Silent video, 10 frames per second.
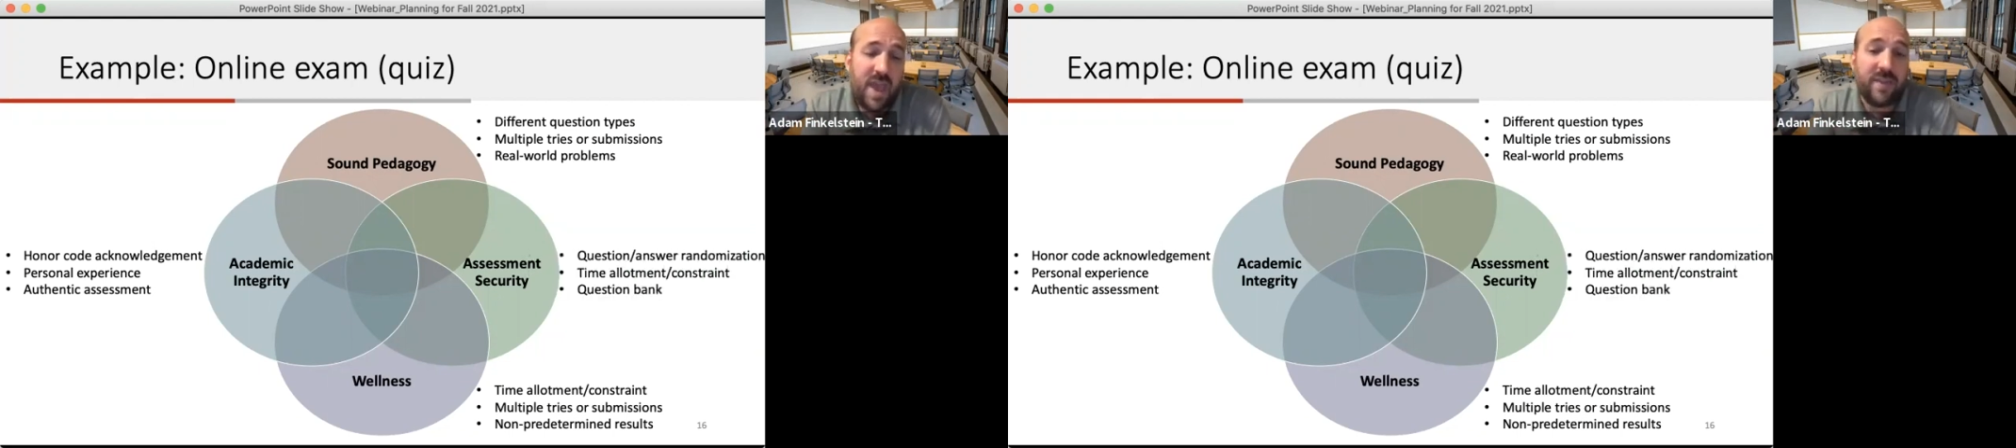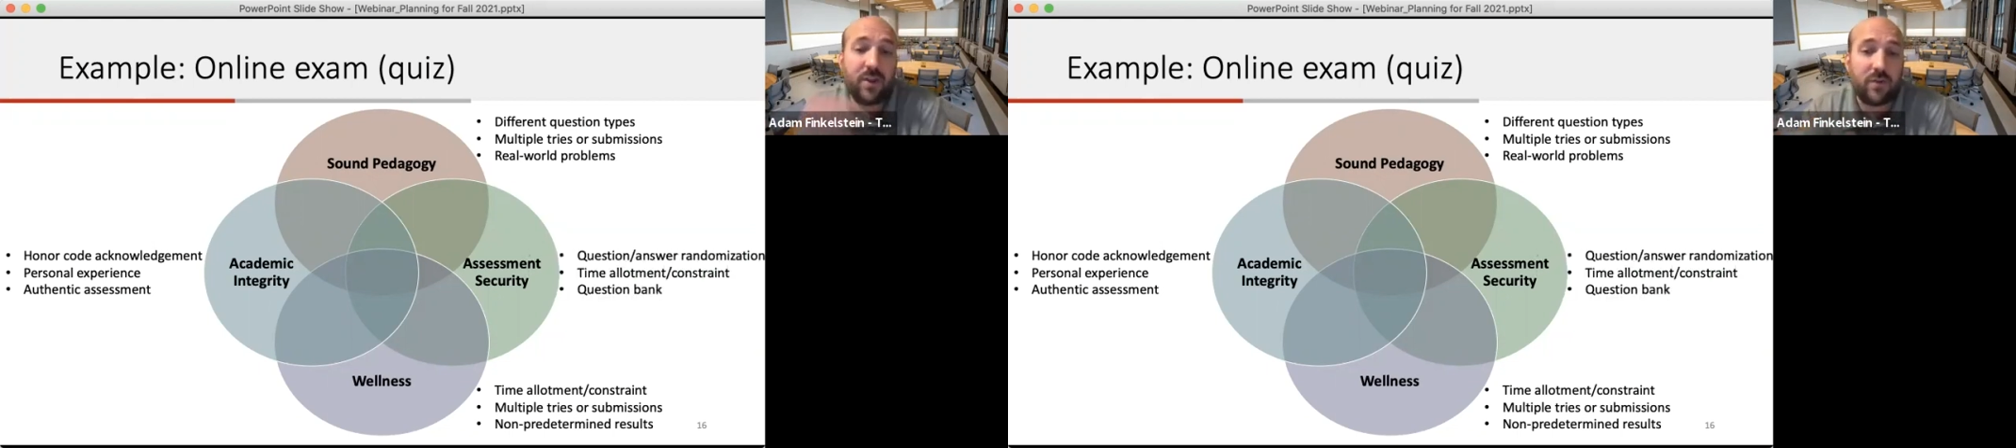
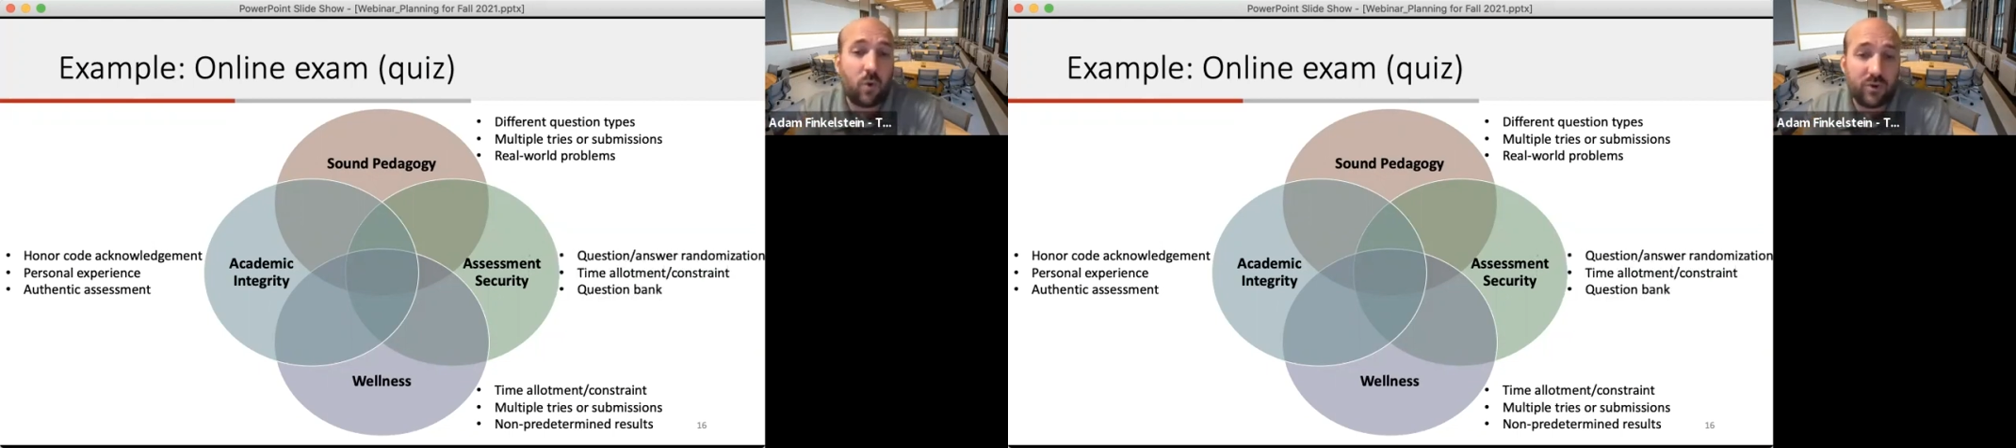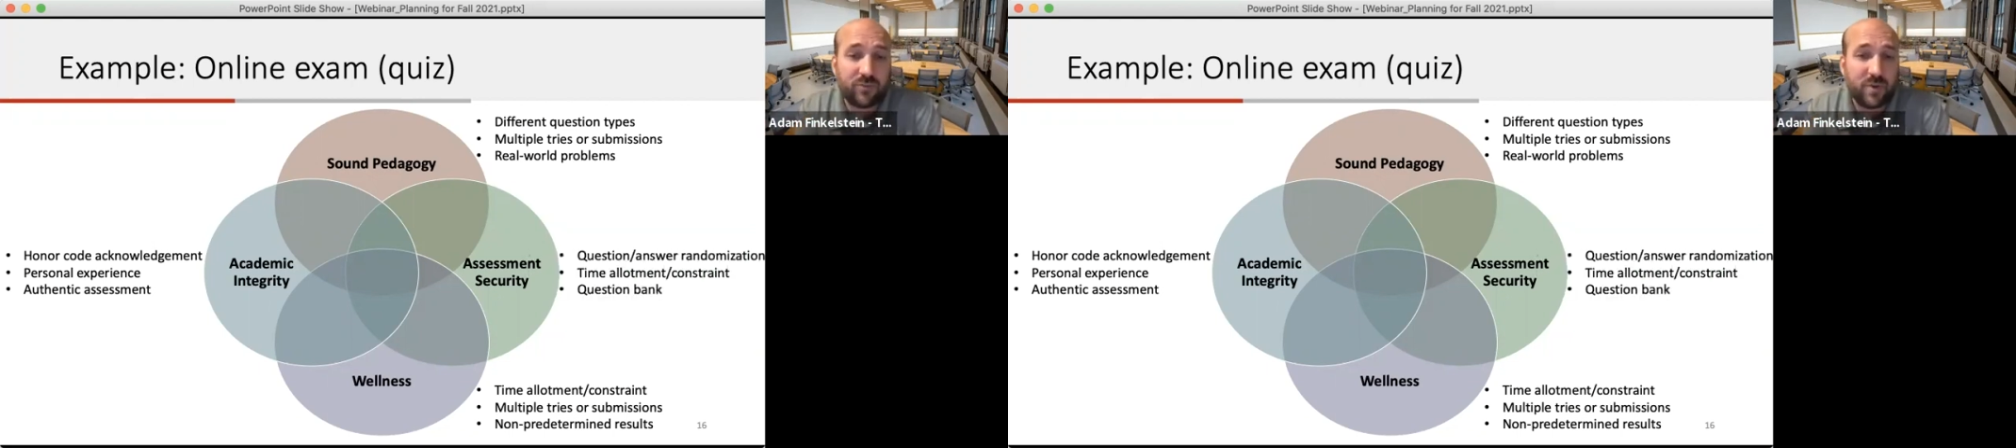And then, of
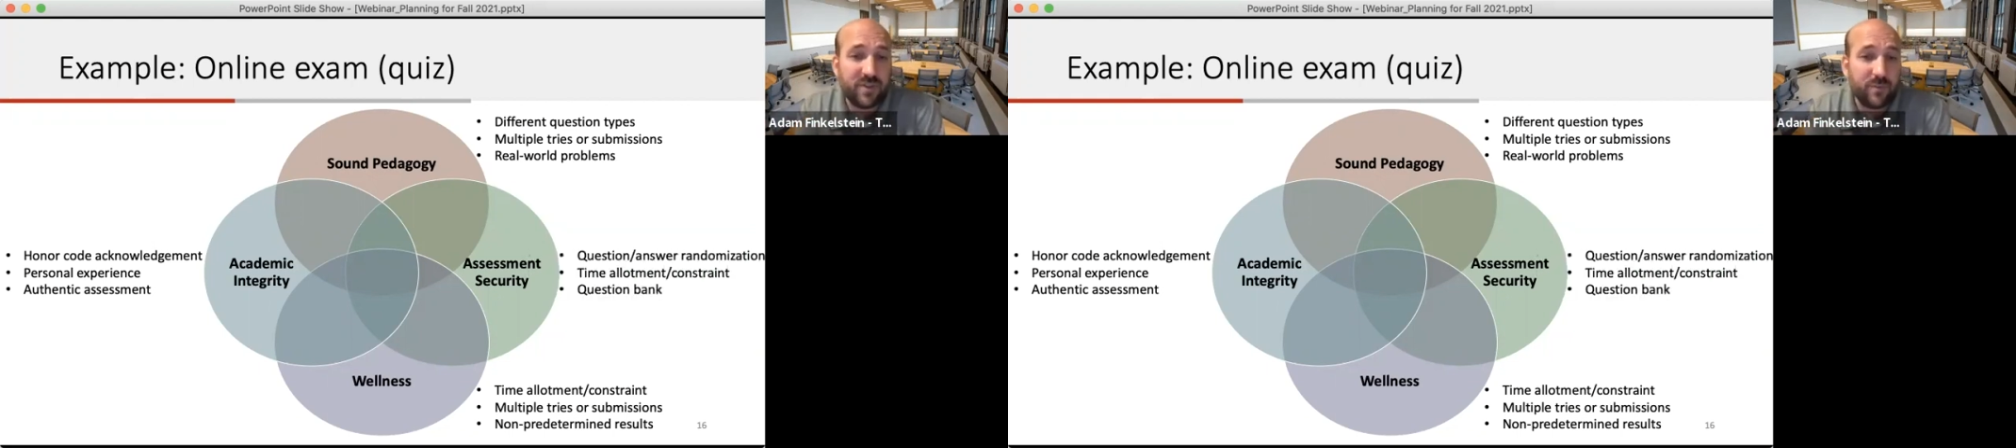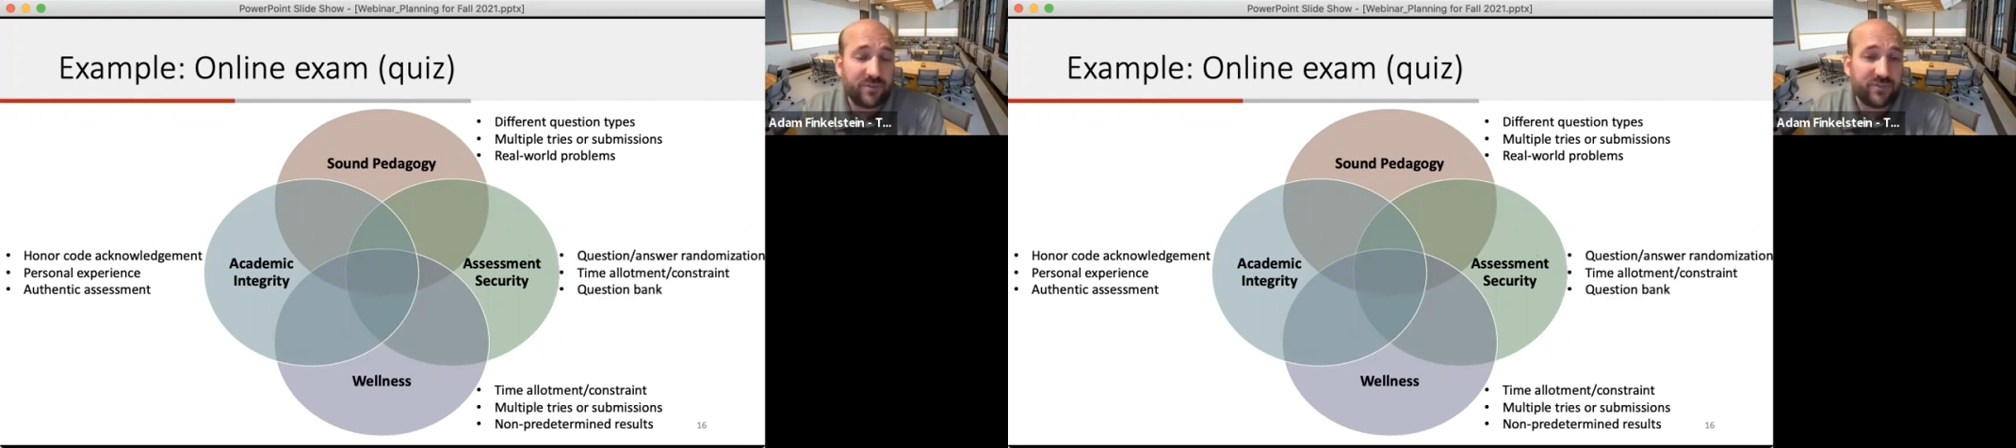course,
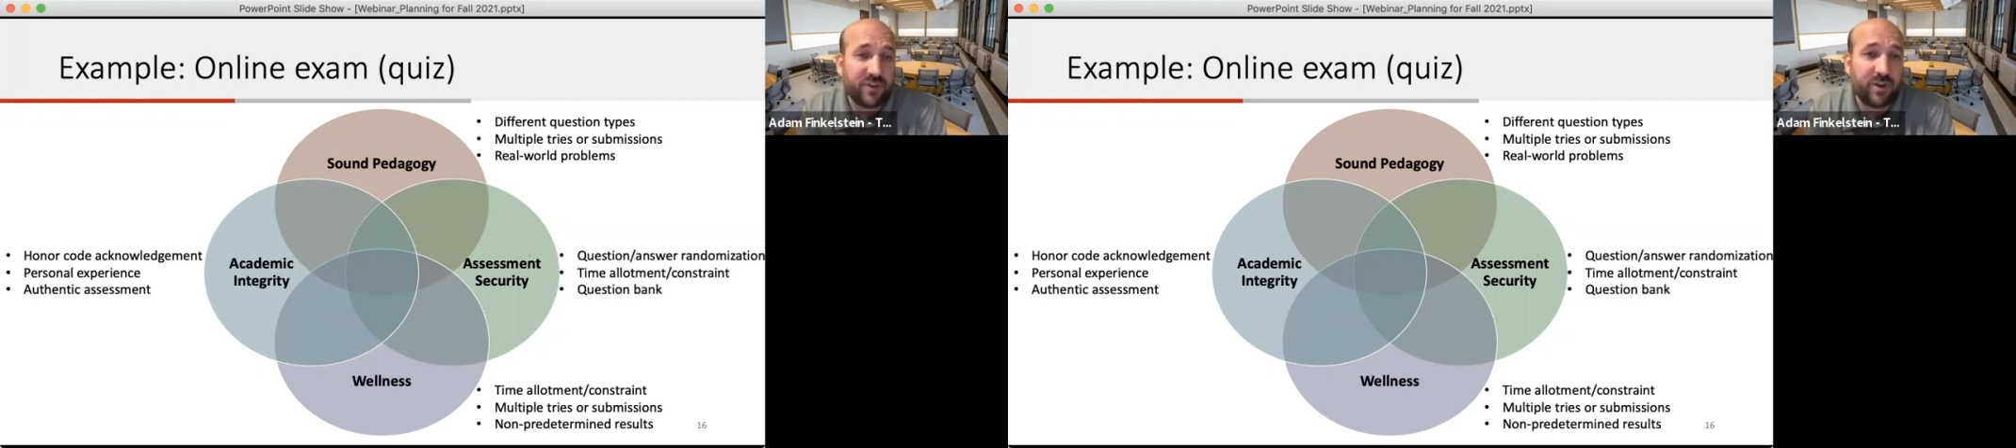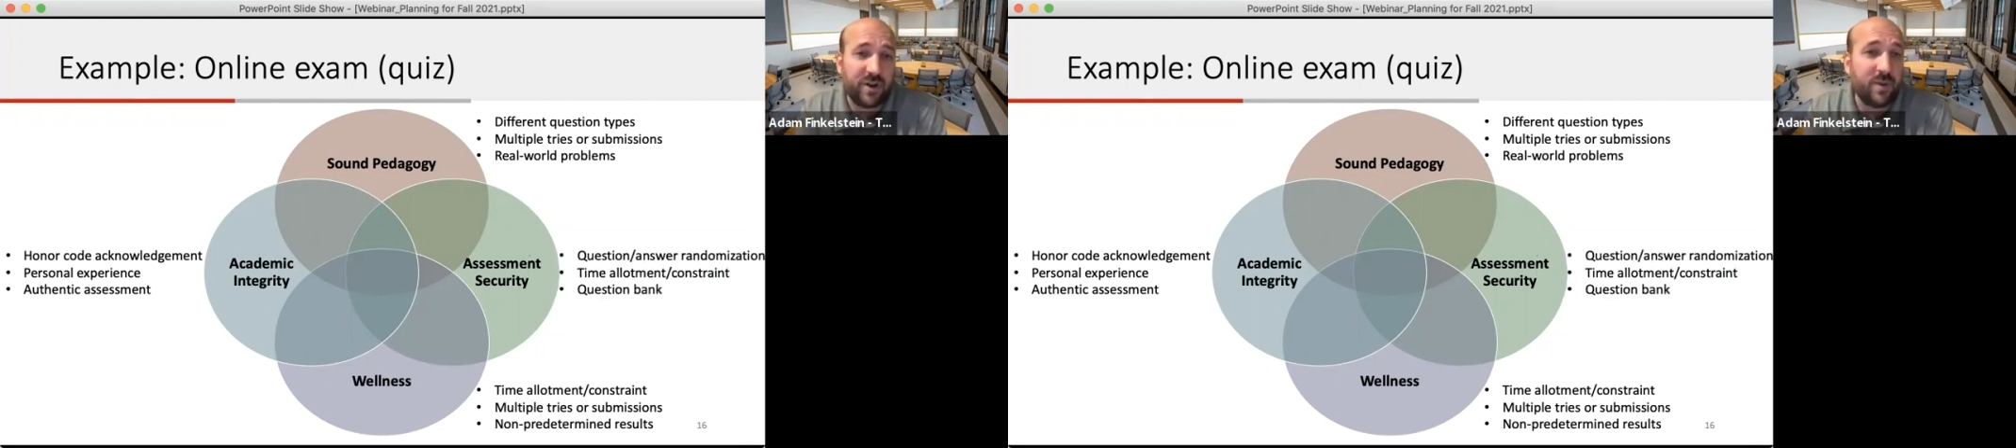with security,